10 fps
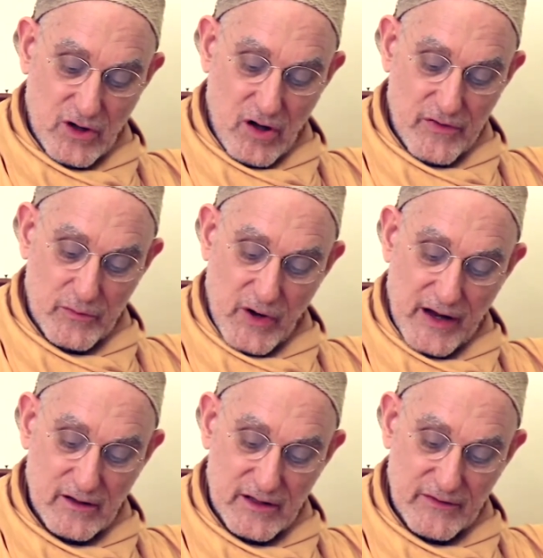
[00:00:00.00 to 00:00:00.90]
all the
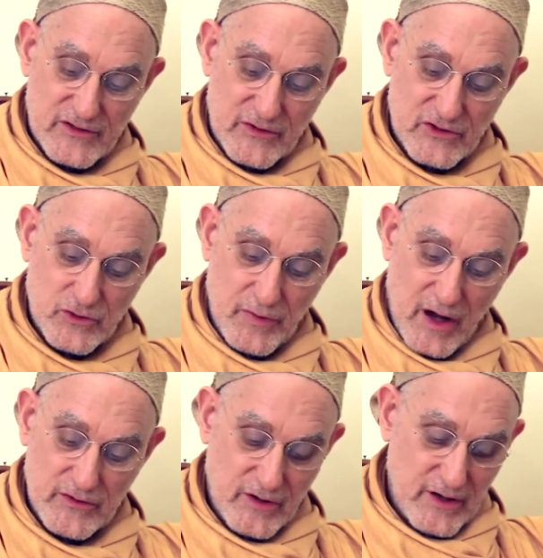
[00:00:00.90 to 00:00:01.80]
bridal gifts for
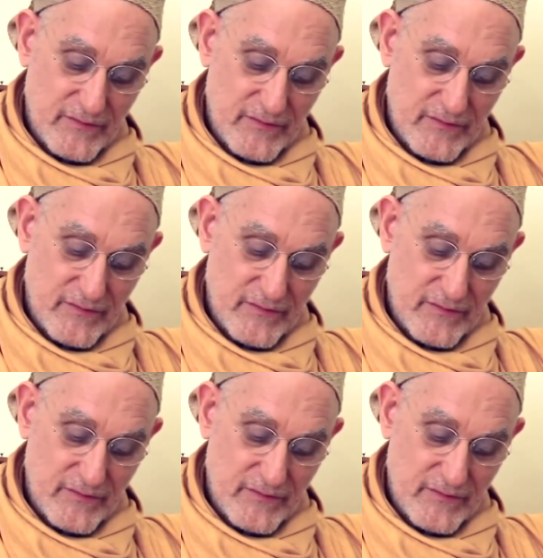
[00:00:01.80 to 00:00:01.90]
Subhadra